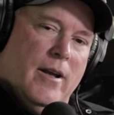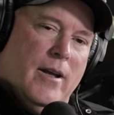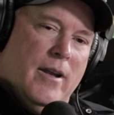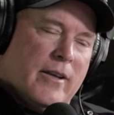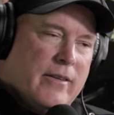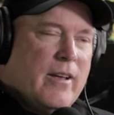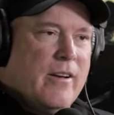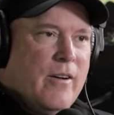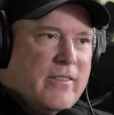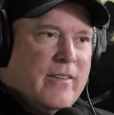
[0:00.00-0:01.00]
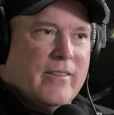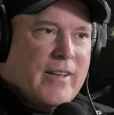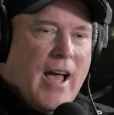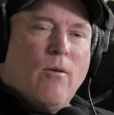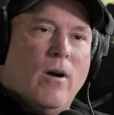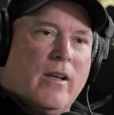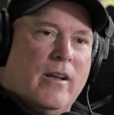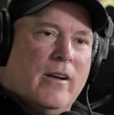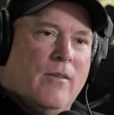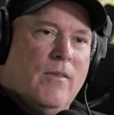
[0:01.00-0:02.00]
And next thing I know, I see this guy walk in
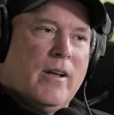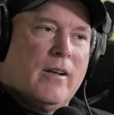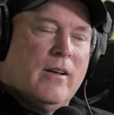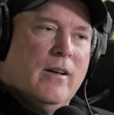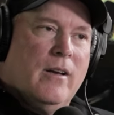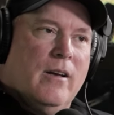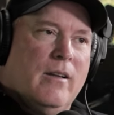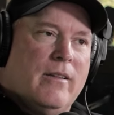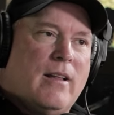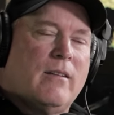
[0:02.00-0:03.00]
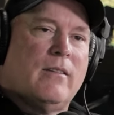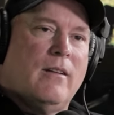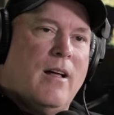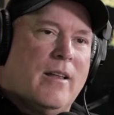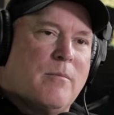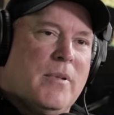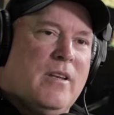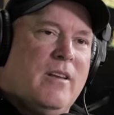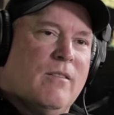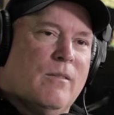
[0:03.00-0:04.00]
and I'm like, that looks a lot like
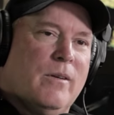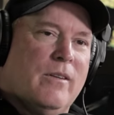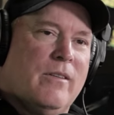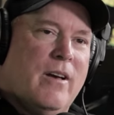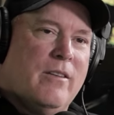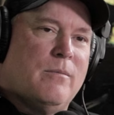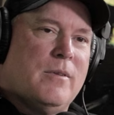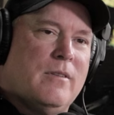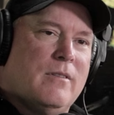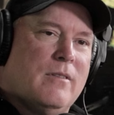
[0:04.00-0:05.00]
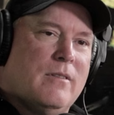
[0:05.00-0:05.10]
Bendy Irwin's husband.